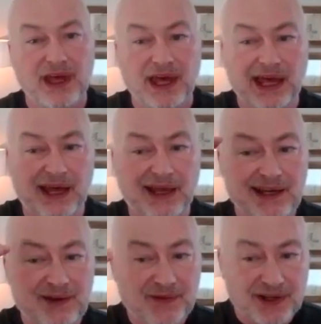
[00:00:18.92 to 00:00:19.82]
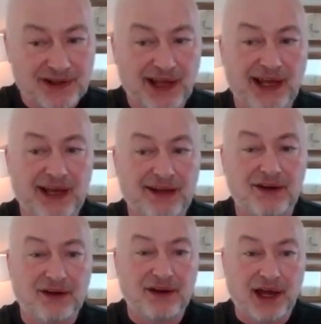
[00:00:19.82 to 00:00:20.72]
and even in the
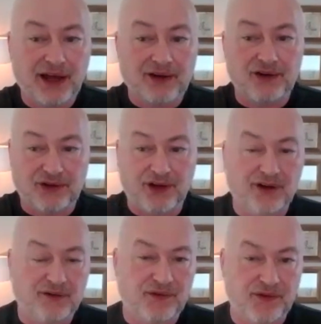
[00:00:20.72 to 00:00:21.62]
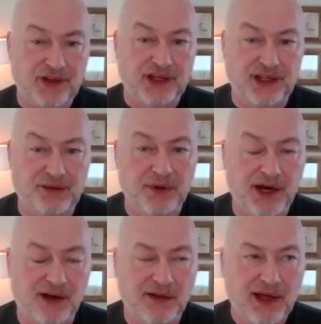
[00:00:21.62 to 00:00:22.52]
headers of the
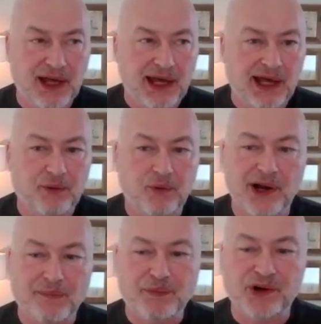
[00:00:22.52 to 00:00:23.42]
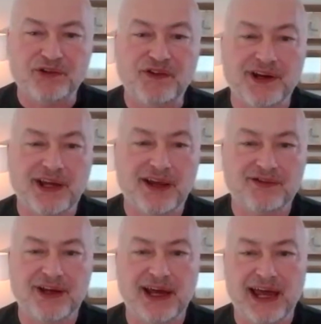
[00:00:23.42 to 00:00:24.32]
email. And what a perfect
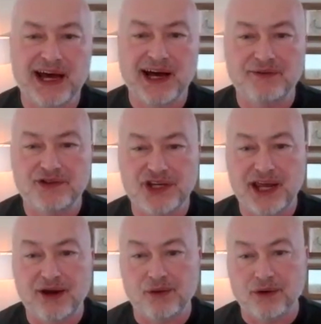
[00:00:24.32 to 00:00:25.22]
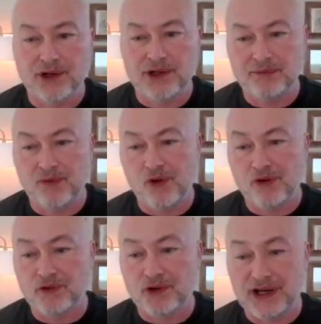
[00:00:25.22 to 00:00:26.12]
guest I have, Jay Oram
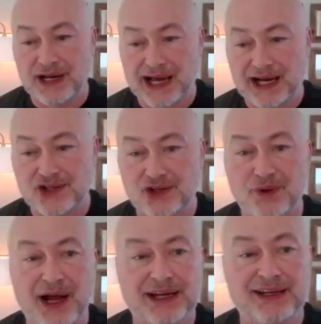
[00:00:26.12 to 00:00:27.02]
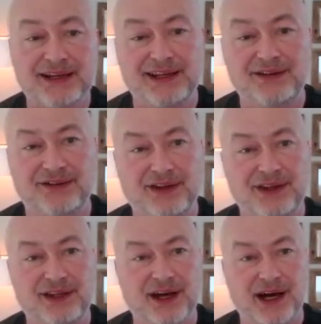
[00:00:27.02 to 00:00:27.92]
over at Action Rocket. He's the